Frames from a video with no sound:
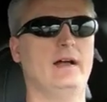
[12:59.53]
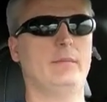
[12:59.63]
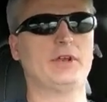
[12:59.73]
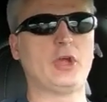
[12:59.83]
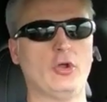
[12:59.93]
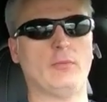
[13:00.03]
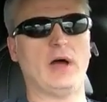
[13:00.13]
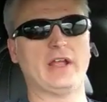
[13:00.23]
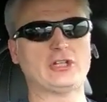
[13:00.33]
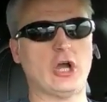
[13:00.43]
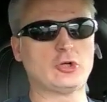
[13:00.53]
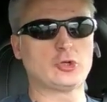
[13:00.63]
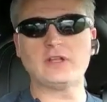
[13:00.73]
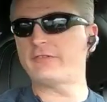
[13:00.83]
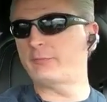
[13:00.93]
I'm gonna go to my
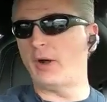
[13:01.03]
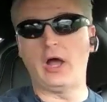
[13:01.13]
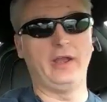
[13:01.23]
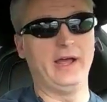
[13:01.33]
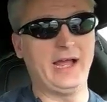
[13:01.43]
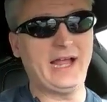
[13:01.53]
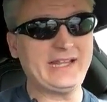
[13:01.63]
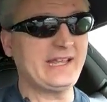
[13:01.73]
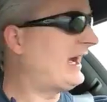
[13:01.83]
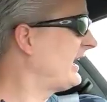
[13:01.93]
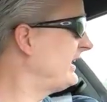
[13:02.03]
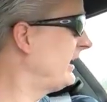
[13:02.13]
concrete spot. I, I get, I